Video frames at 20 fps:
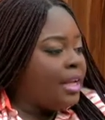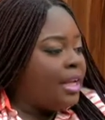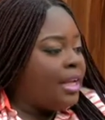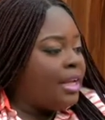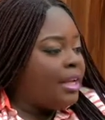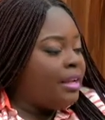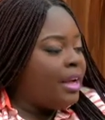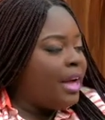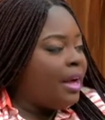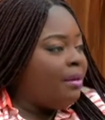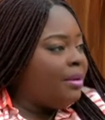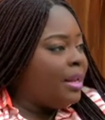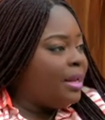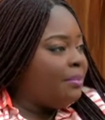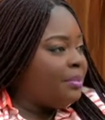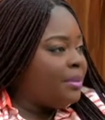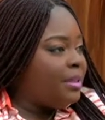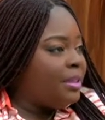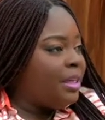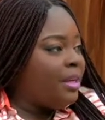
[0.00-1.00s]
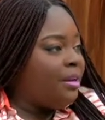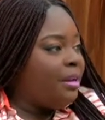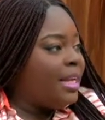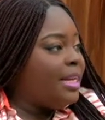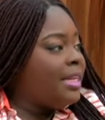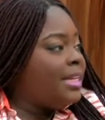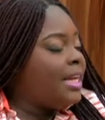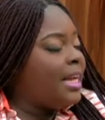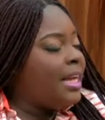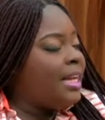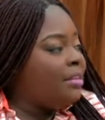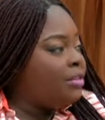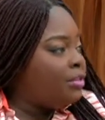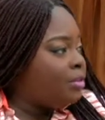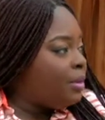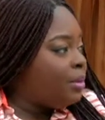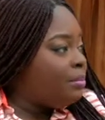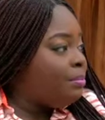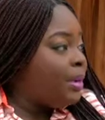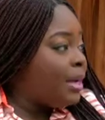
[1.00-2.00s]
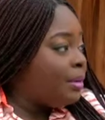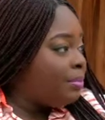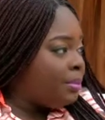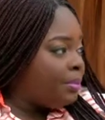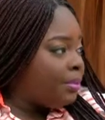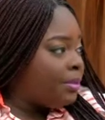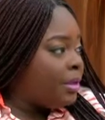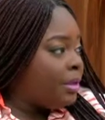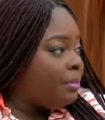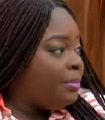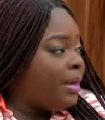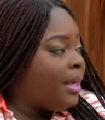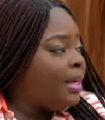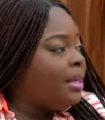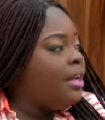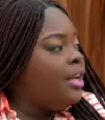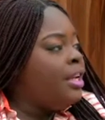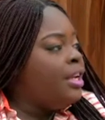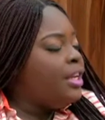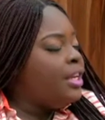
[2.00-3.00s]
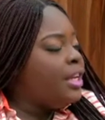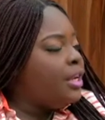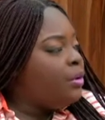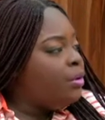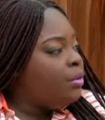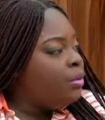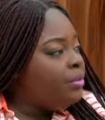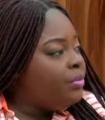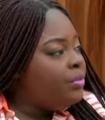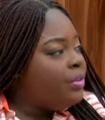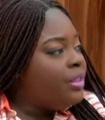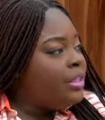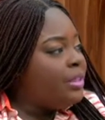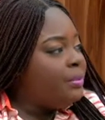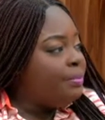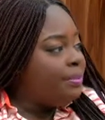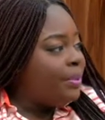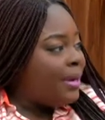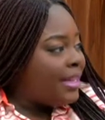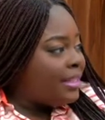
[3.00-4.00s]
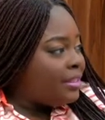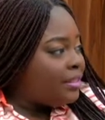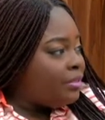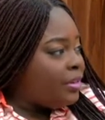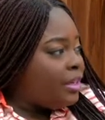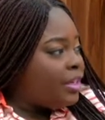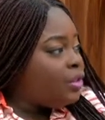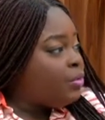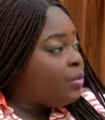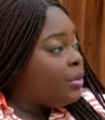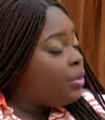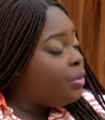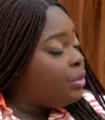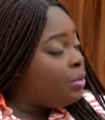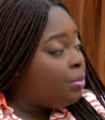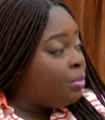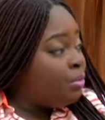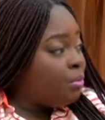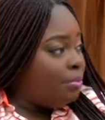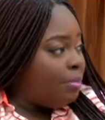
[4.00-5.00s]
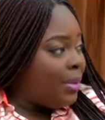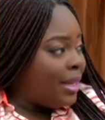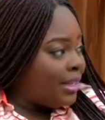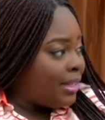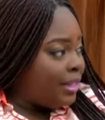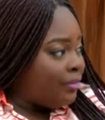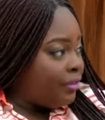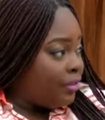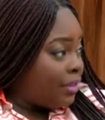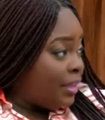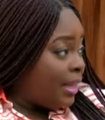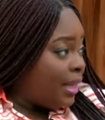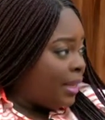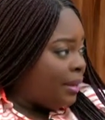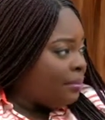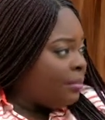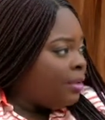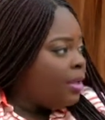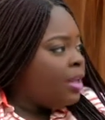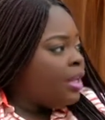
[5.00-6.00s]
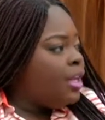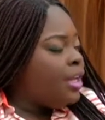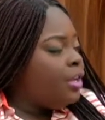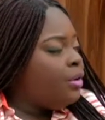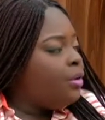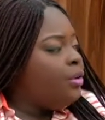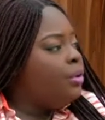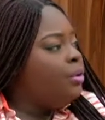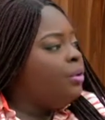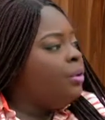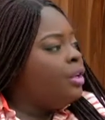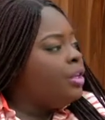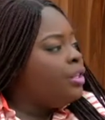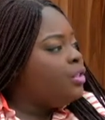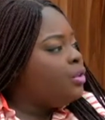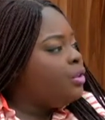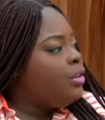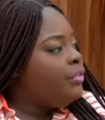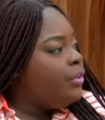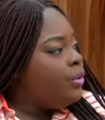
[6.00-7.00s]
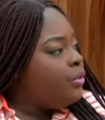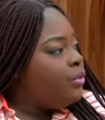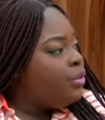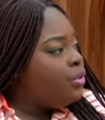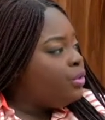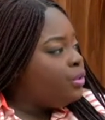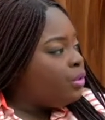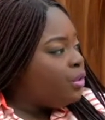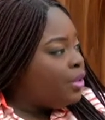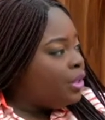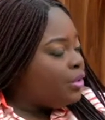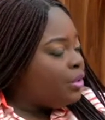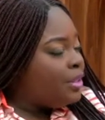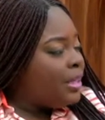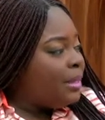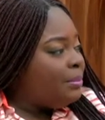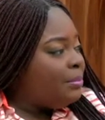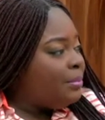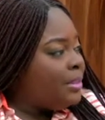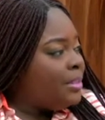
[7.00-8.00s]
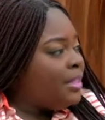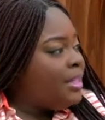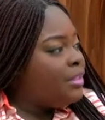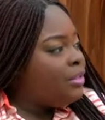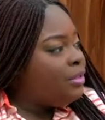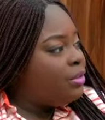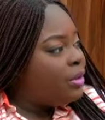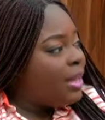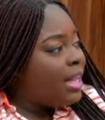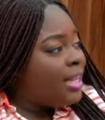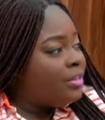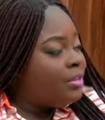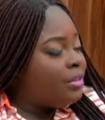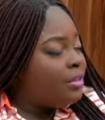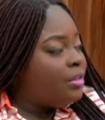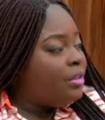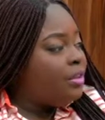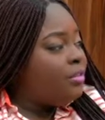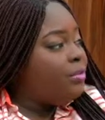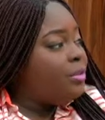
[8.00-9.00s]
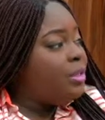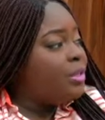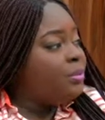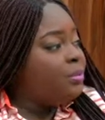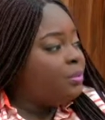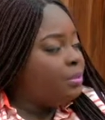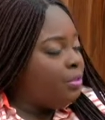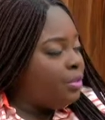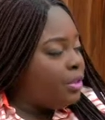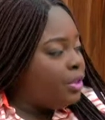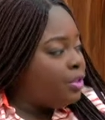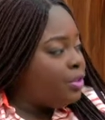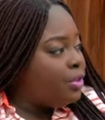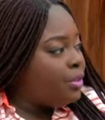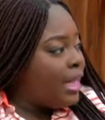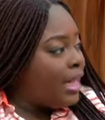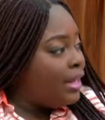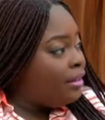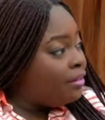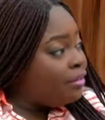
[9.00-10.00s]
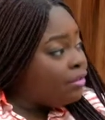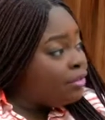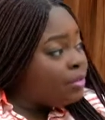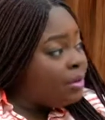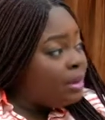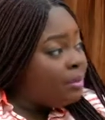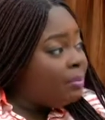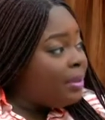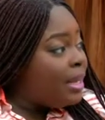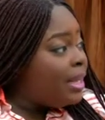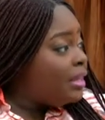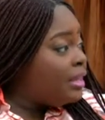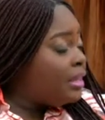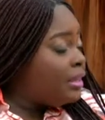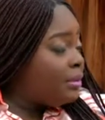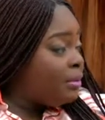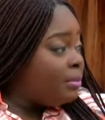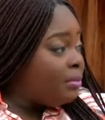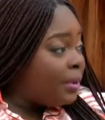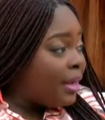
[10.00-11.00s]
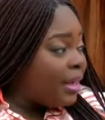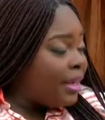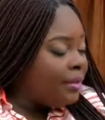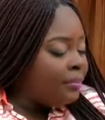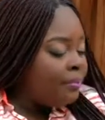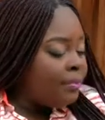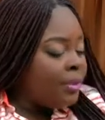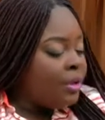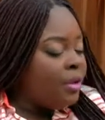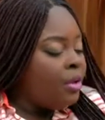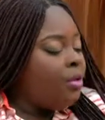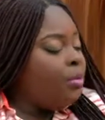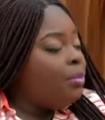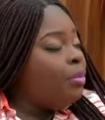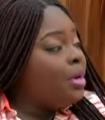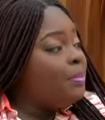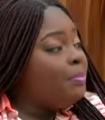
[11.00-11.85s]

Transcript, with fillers: how will I put it now? Any kind of shoe and bag people could buy, they go look for the price range where go matter for them, mm. you know. So if you want to go into that business, you go ask yourself which which kind of shoe and bag they go buy, okay. what